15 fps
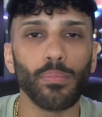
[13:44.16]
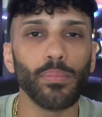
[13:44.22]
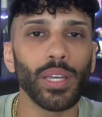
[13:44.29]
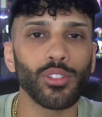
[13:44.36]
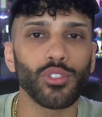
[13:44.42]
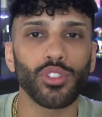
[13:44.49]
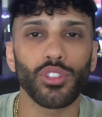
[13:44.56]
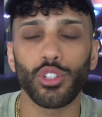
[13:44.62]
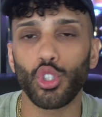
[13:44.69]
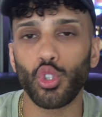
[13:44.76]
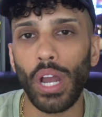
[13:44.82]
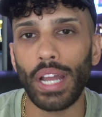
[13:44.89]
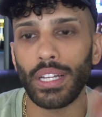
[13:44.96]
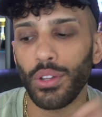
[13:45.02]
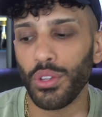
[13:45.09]
the mid to the
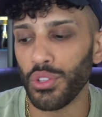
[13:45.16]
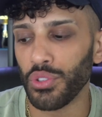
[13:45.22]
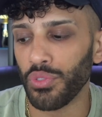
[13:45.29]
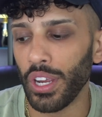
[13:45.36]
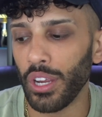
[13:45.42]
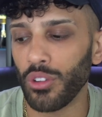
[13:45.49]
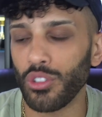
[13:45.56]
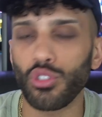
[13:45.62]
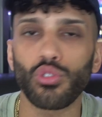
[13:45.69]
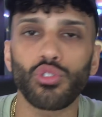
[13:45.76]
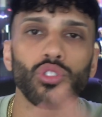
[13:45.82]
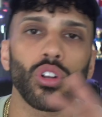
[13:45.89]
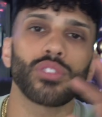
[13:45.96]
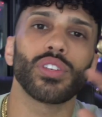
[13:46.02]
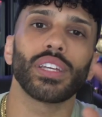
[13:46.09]
dry down of this fragrance, you
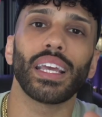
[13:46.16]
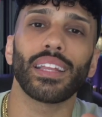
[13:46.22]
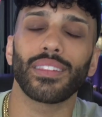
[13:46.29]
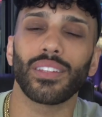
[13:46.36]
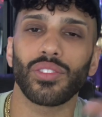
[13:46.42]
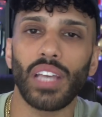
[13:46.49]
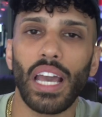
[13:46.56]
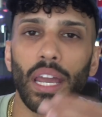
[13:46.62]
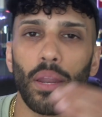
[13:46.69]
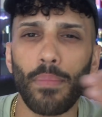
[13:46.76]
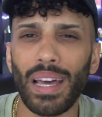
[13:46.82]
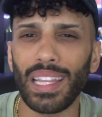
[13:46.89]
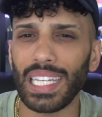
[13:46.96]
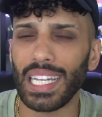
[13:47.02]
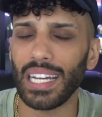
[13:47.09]
start to get this
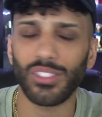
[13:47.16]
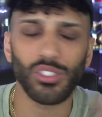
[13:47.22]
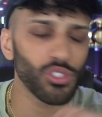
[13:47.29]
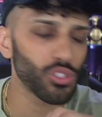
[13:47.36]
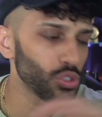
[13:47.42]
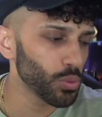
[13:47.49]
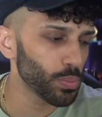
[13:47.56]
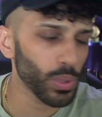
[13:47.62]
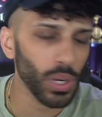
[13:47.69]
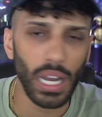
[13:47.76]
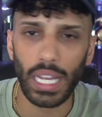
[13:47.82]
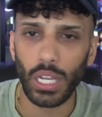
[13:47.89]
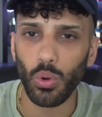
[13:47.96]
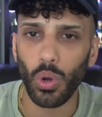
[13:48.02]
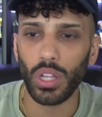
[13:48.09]
animalic, super
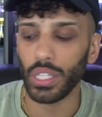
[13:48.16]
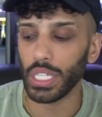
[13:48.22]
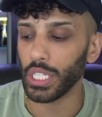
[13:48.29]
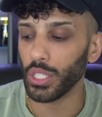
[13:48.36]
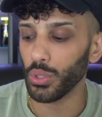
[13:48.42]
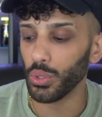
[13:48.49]
high quality